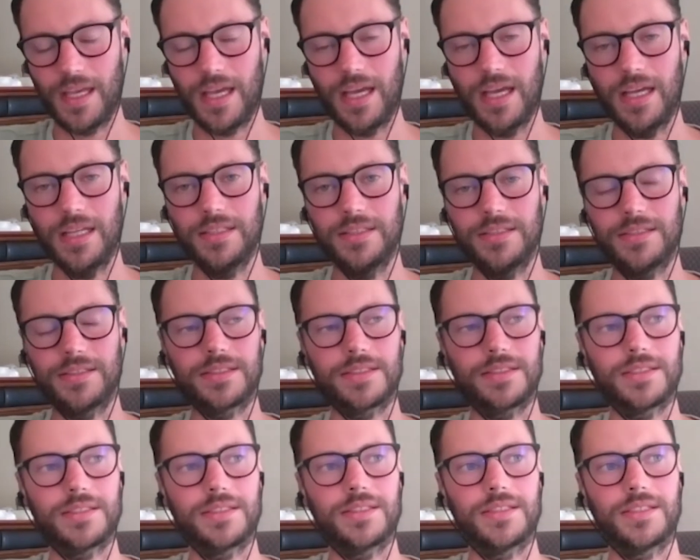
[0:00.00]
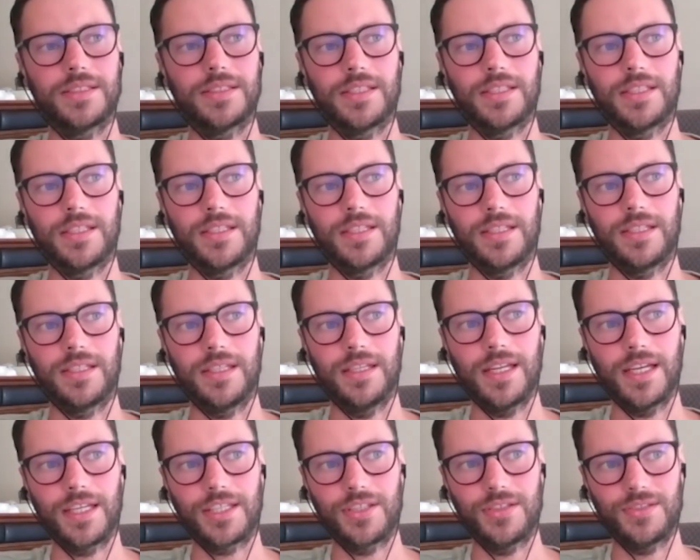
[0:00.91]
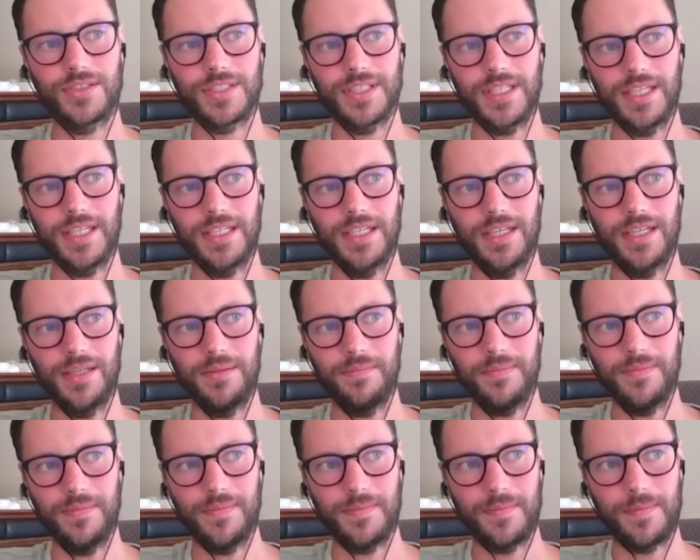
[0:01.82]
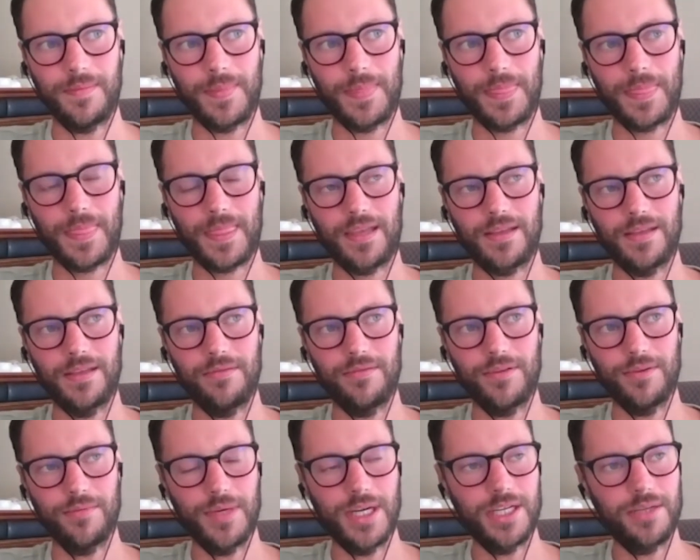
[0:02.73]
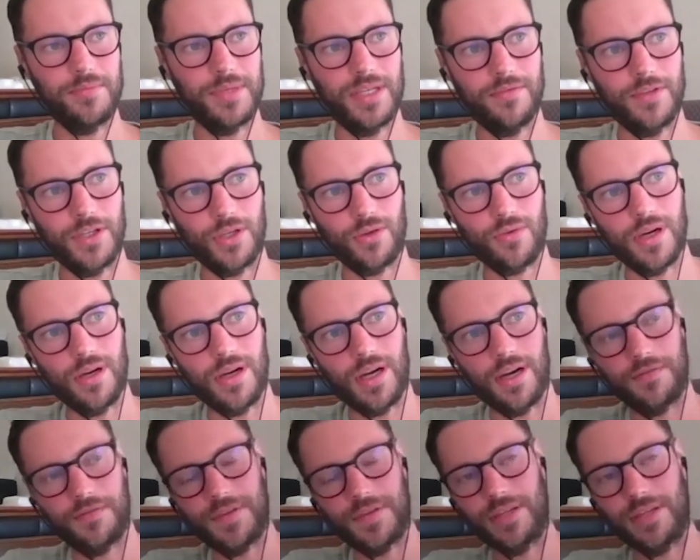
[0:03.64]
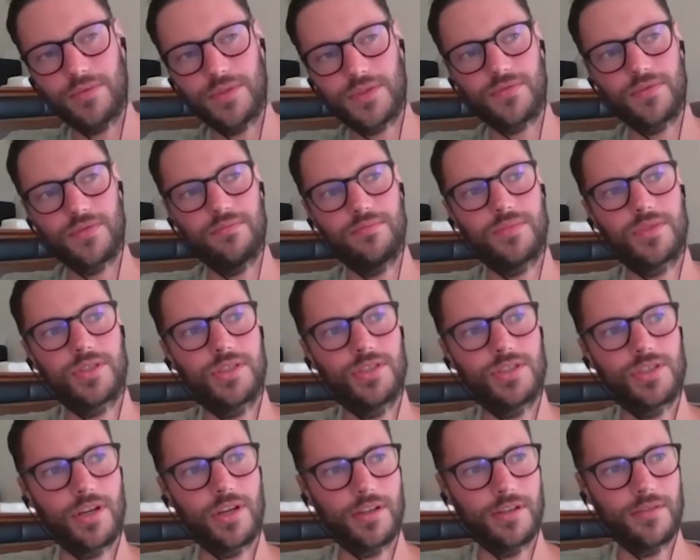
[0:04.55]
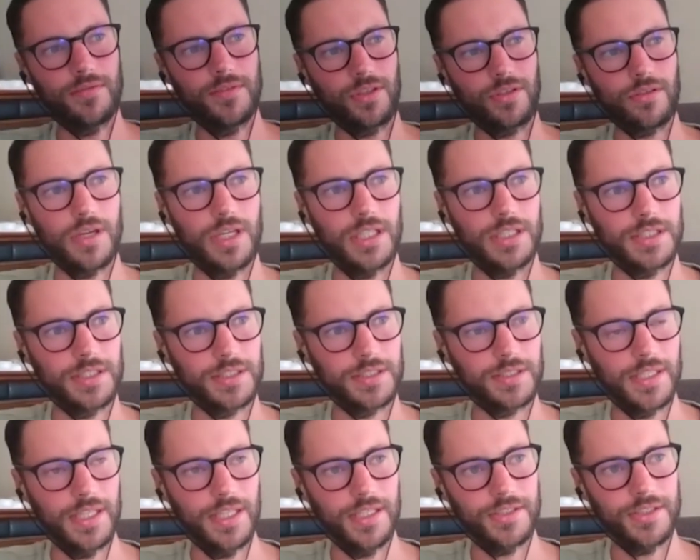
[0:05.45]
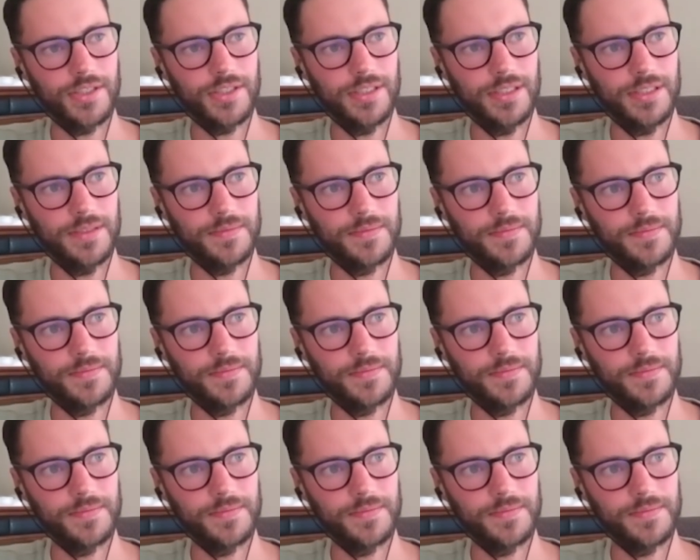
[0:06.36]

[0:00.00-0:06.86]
And like you say, it reminded me of a quote. I think it was from St. John of the Cross, actually.